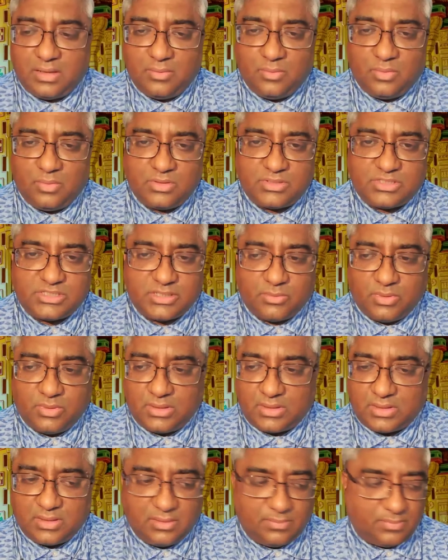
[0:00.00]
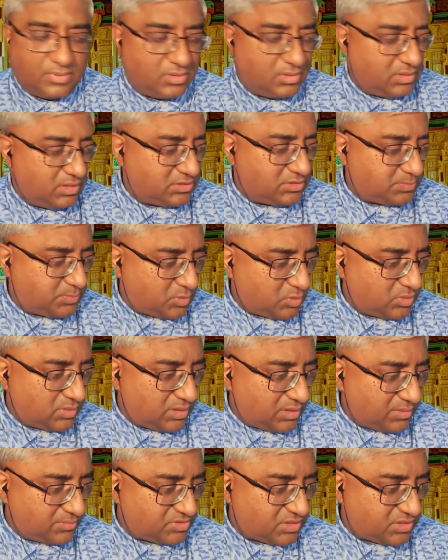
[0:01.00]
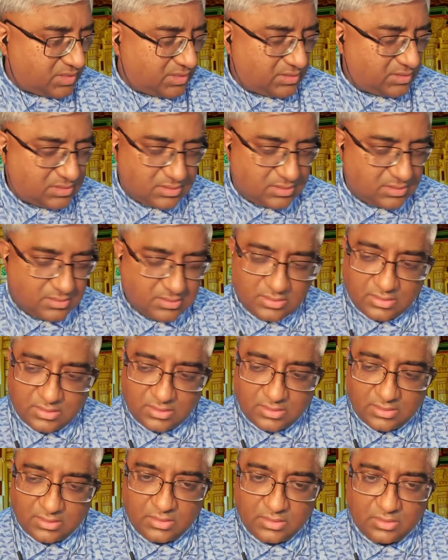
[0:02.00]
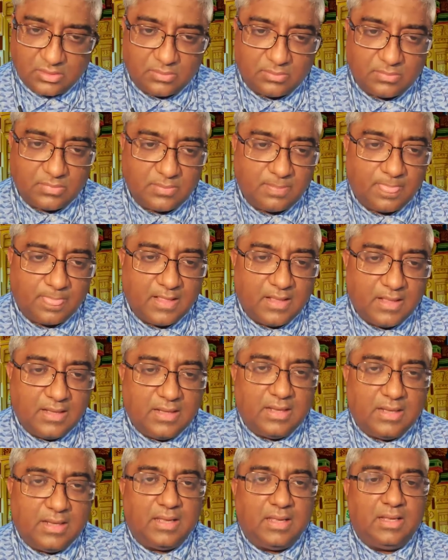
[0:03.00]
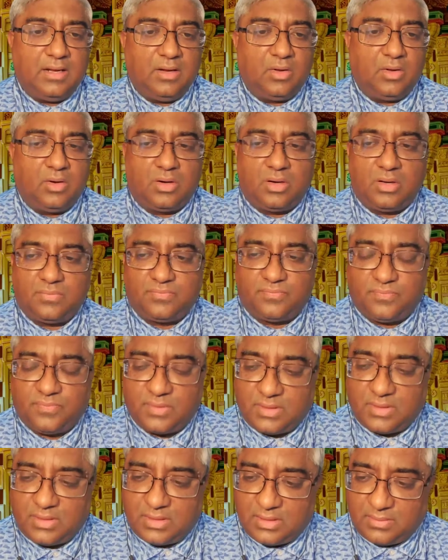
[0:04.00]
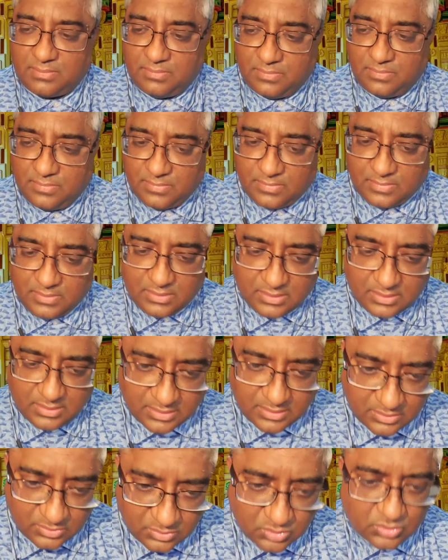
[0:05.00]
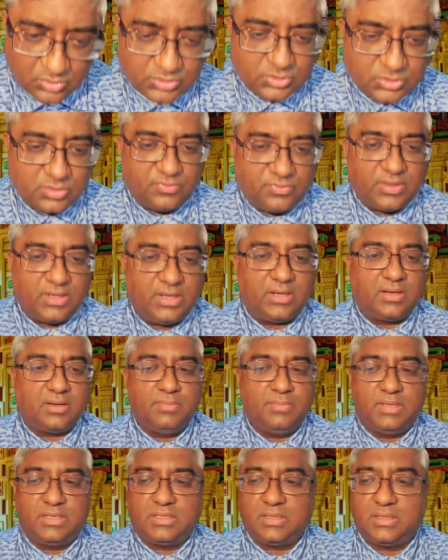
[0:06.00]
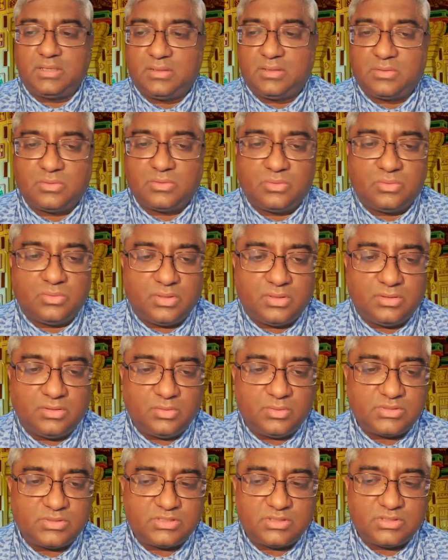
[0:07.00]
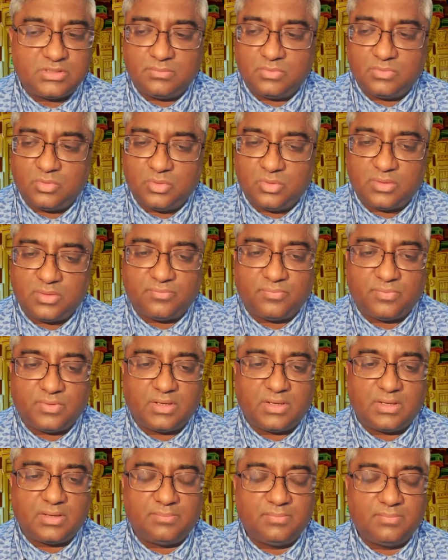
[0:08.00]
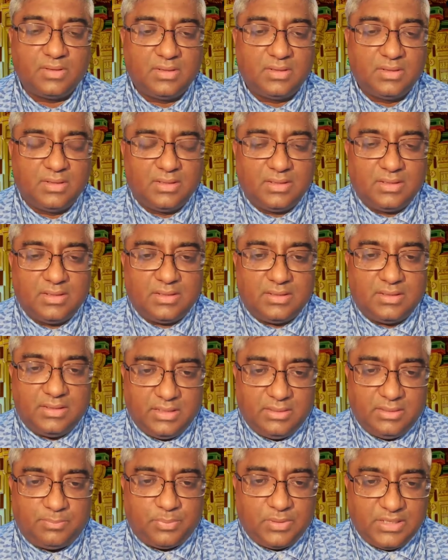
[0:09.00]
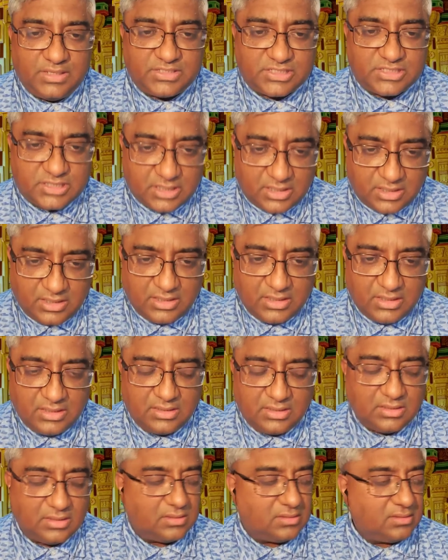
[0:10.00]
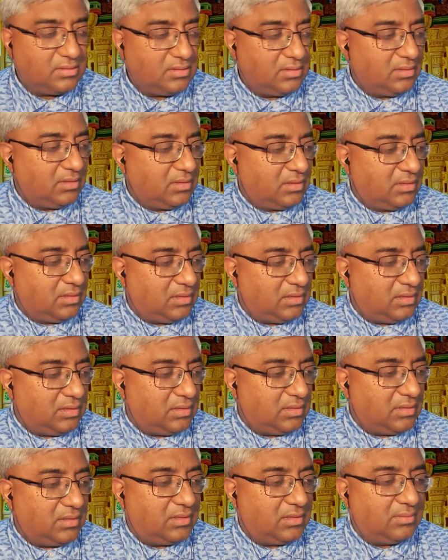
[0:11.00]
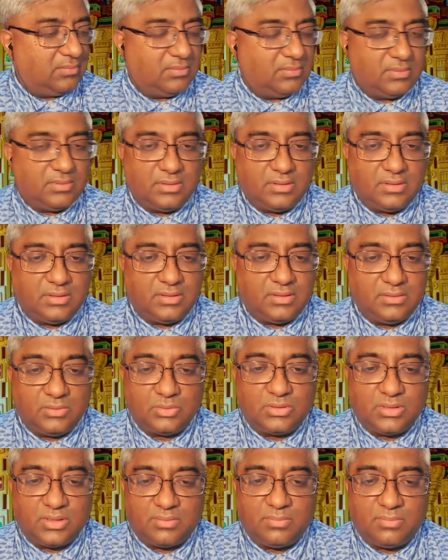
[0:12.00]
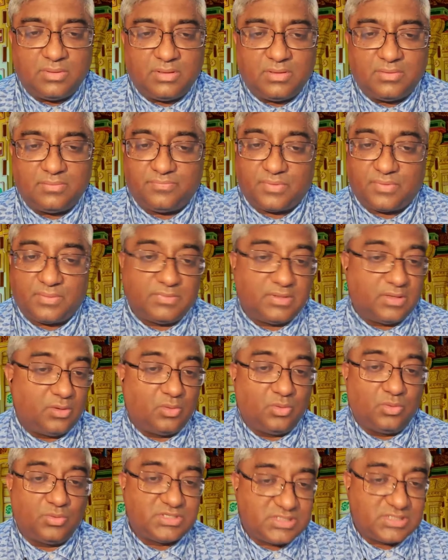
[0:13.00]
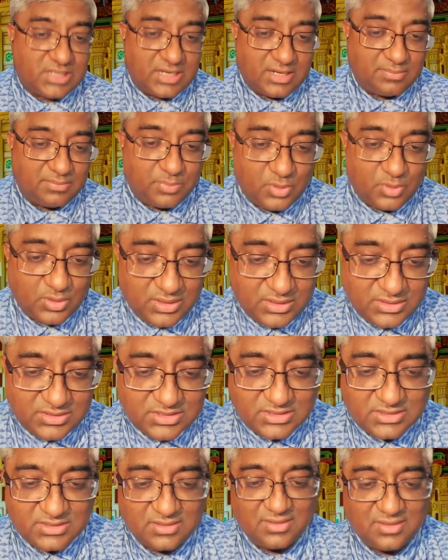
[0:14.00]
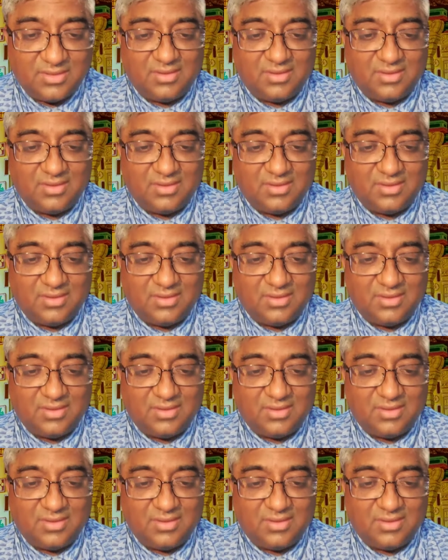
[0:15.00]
I want to say one thing about these programs, right? A lot of Hindus who are very committed to Hinduism, who have deeply studied Hindu Dharma from their own standpoints,